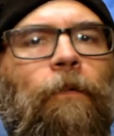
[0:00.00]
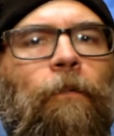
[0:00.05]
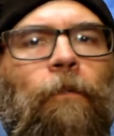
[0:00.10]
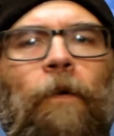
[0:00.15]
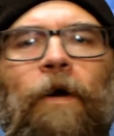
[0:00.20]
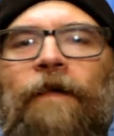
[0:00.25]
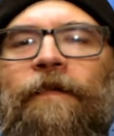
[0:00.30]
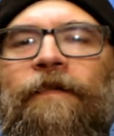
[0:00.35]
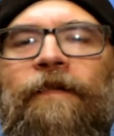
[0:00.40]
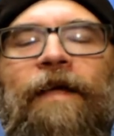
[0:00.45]

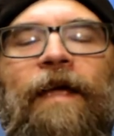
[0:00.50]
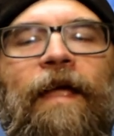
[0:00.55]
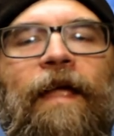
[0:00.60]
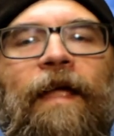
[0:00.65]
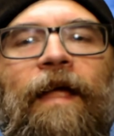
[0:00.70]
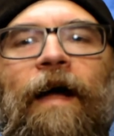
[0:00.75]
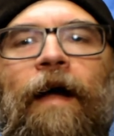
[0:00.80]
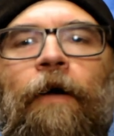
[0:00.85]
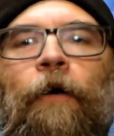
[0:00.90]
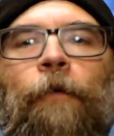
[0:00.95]
One
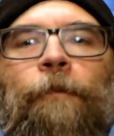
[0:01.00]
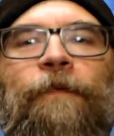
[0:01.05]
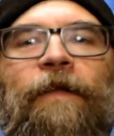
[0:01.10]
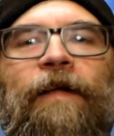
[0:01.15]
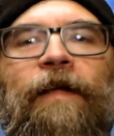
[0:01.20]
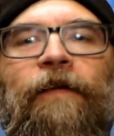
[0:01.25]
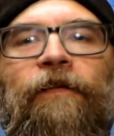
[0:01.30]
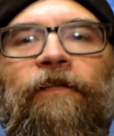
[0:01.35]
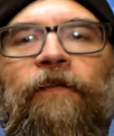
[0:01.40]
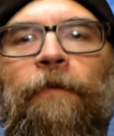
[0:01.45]
day, I hope to
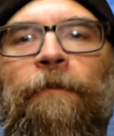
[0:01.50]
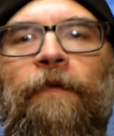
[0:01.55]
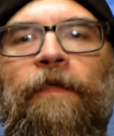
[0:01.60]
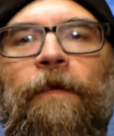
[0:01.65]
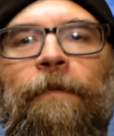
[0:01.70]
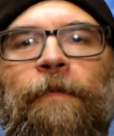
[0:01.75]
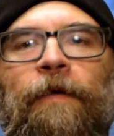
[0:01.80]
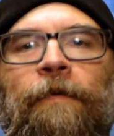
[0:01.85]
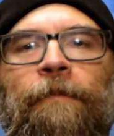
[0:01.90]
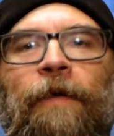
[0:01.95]
get some of
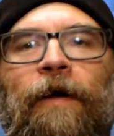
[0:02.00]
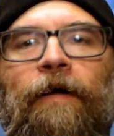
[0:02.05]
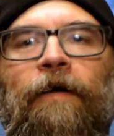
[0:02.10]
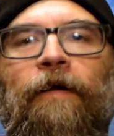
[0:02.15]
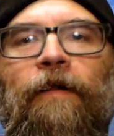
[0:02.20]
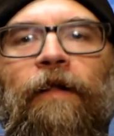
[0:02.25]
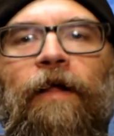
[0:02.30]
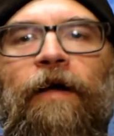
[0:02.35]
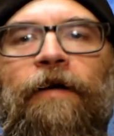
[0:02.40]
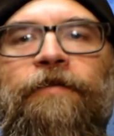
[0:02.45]
them in my
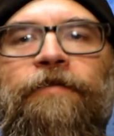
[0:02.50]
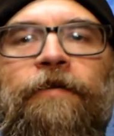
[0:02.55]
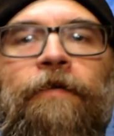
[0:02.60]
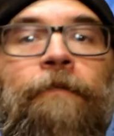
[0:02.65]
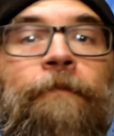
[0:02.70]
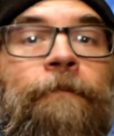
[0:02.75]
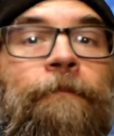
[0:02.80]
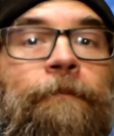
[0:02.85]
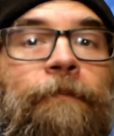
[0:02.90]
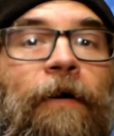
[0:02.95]
collection,